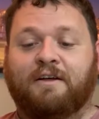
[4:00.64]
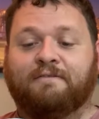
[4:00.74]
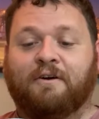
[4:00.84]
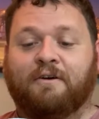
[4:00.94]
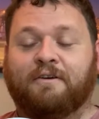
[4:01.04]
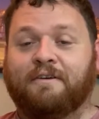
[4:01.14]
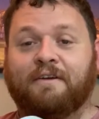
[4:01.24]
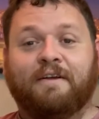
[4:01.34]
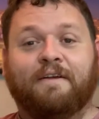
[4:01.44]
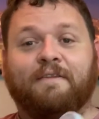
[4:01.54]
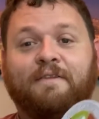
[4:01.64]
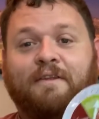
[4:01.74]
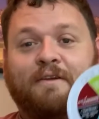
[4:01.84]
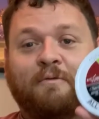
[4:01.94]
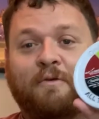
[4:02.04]
Olive Garden.
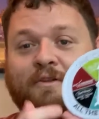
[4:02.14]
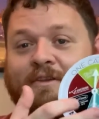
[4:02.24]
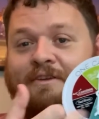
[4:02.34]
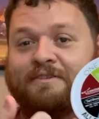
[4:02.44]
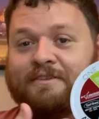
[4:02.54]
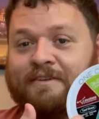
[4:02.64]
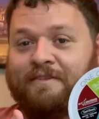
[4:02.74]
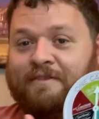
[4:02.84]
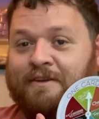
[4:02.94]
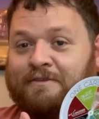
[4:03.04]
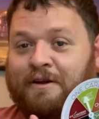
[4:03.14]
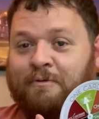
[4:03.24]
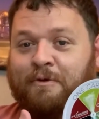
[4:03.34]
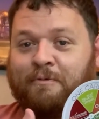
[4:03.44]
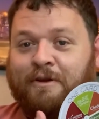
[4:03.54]
One of these is
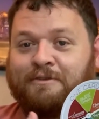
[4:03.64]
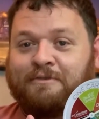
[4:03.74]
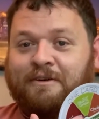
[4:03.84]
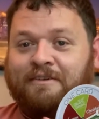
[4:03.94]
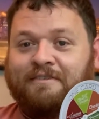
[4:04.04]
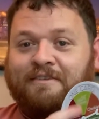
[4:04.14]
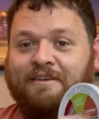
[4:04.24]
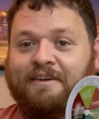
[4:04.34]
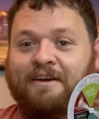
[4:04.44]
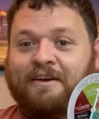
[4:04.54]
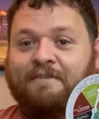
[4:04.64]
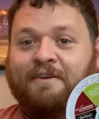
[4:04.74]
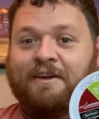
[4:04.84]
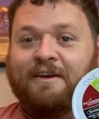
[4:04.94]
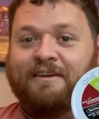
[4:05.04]
not a real restaurant. I'll
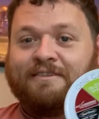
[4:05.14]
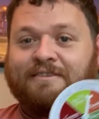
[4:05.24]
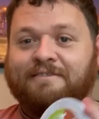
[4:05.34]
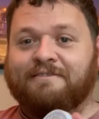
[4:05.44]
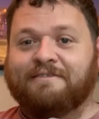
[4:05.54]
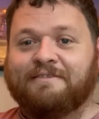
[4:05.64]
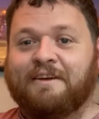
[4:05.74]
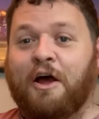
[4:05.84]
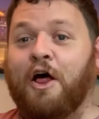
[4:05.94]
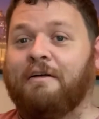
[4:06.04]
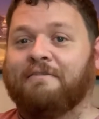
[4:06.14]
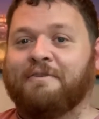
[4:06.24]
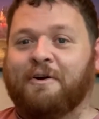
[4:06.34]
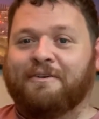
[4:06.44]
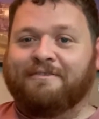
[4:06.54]
give you a hint.
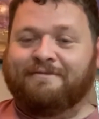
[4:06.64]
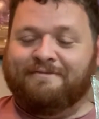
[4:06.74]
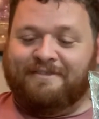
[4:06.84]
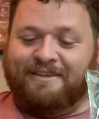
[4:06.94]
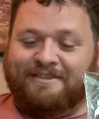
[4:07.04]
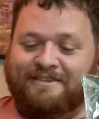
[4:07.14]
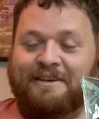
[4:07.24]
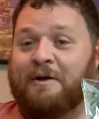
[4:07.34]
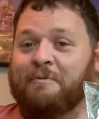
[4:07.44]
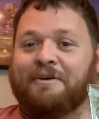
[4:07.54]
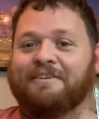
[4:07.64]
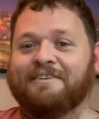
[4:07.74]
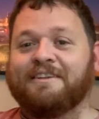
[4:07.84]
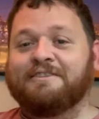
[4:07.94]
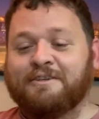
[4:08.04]
Olive Garden. It's not real.
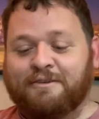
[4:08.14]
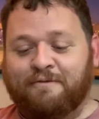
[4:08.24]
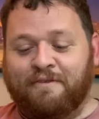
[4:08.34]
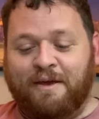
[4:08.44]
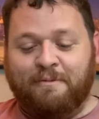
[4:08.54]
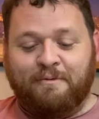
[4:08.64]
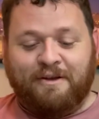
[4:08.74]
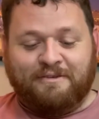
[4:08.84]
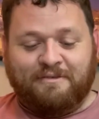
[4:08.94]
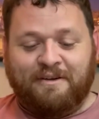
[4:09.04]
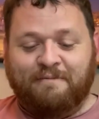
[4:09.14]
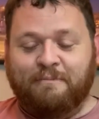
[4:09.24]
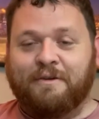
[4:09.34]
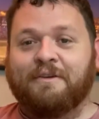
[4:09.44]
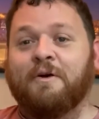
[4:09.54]
It's just a family
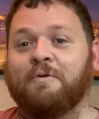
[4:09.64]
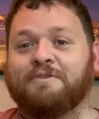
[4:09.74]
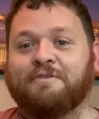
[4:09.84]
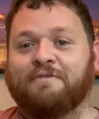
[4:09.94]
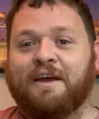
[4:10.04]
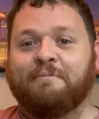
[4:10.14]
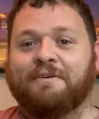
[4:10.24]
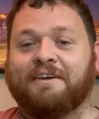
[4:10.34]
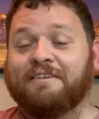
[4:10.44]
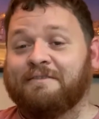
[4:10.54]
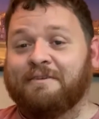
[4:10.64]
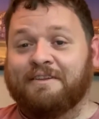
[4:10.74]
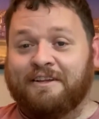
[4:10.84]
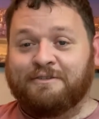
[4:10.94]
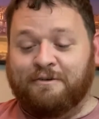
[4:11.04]
restaurant, but no one's your family,
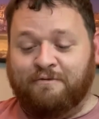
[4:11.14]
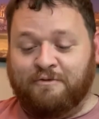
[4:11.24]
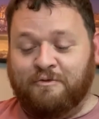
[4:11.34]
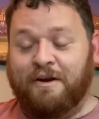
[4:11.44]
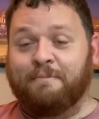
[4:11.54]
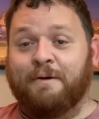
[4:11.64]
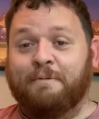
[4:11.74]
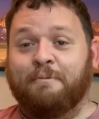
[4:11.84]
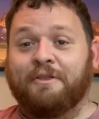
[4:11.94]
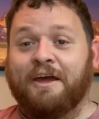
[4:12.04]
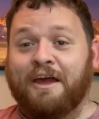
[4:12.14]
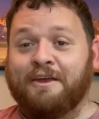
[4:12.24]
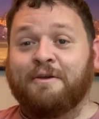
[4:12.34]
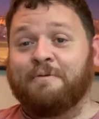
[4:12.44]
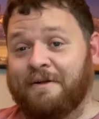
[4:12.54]
unless you're surrounded by people that
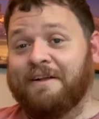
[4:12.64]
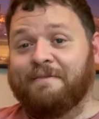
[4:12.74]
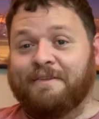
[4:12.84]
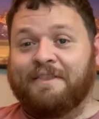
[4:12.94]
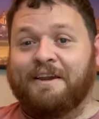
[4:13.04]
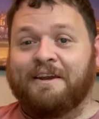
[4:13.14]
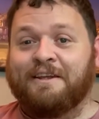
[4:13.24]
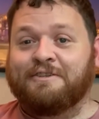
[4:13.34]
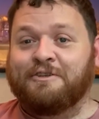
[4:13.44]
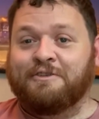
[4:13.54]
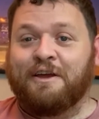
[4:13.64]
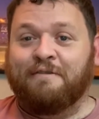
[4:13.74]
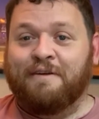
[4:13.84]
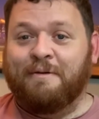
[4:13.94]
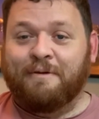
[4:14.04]
hate you. Then it is just
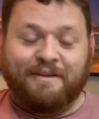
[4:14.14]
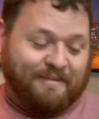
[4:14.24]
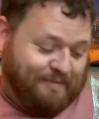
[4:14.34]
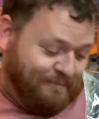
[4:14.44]
like family.